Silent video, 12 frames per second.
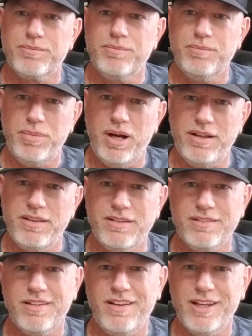but
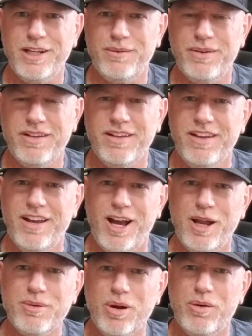anyway,
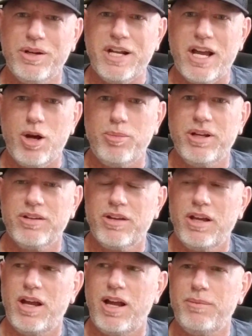I'm growing now because
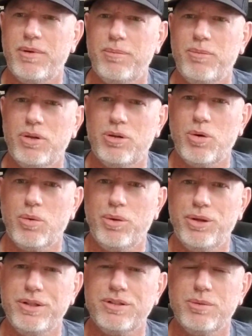I'm a little more
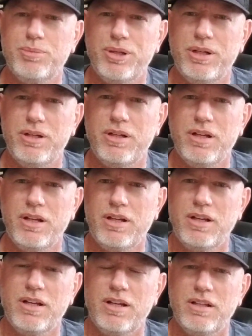willing to put in
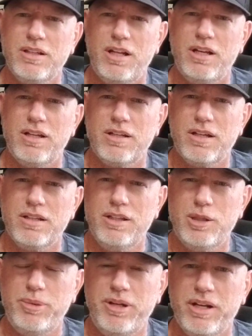a
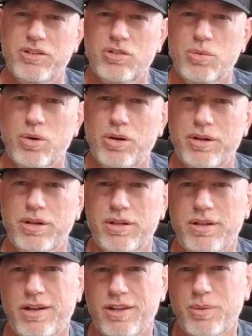little bit extra work
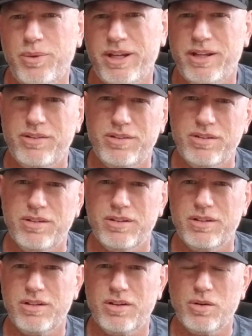on the weekends
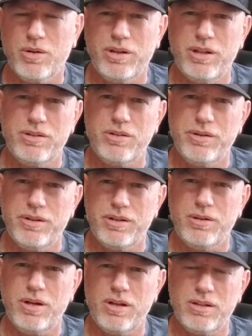or
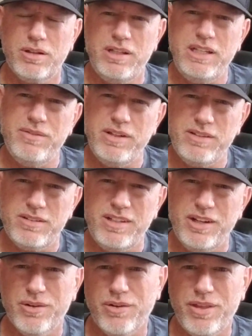during on the evenings
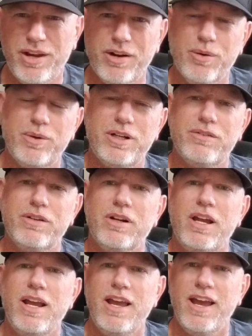here or there or whatever.
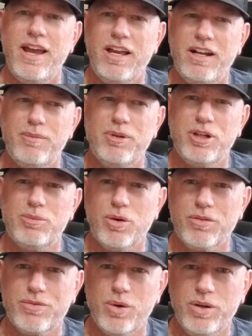And I'm a little
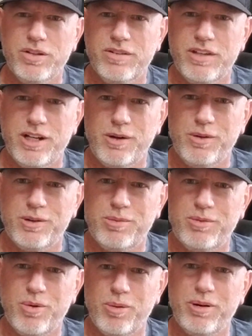more focused than I was
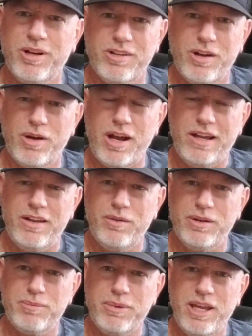before because
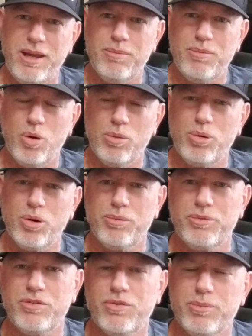it became more
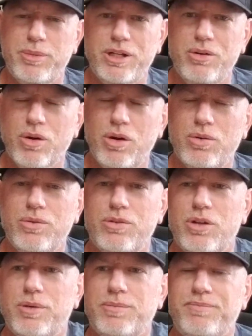important for me to grow.
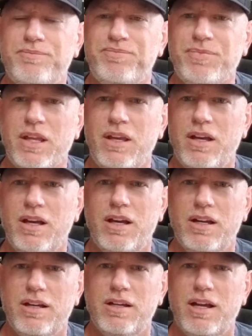So
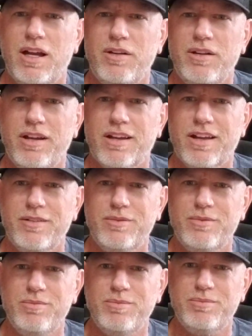I
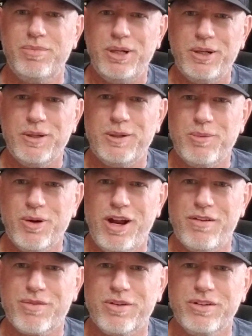put in a little more
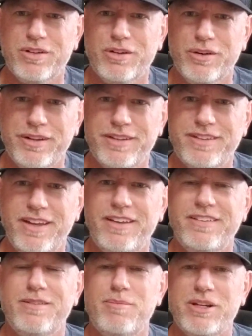effort during the
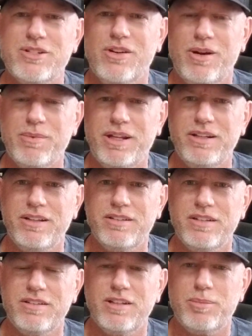day to make sure I'm getting
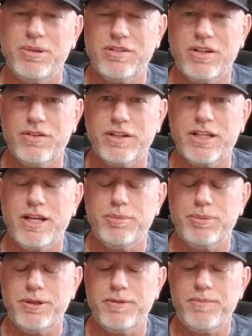listings up and stuff like that.
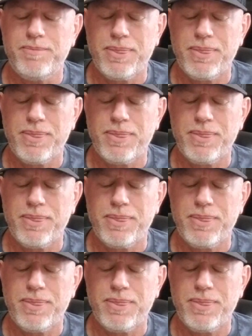But